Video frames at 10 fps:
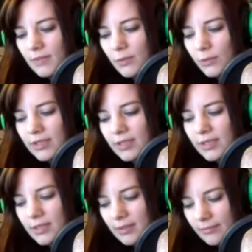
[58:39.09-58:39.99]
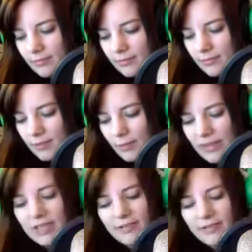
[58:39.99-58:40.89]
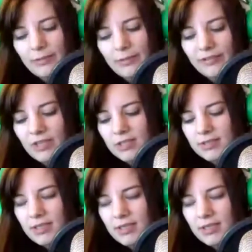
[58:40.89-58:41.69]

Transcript: one of the way they develop their features.